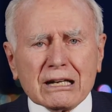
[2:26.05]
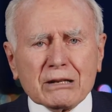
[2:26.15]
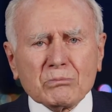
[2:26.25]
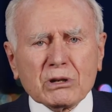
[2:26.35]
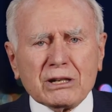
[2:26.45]

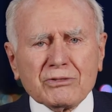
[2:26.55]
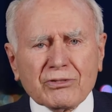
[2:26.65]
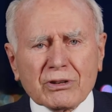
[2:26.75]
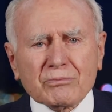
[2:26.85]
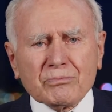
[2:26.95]
It
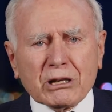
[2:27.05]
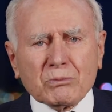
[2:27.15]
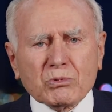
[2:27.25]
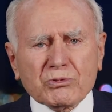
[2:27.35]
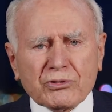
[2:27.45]
means that
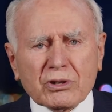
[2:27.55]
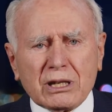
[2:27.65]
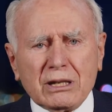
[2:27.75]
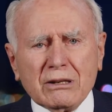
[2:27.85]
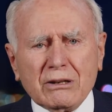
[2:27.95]
people
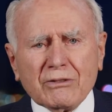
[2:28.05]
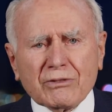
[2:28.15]
see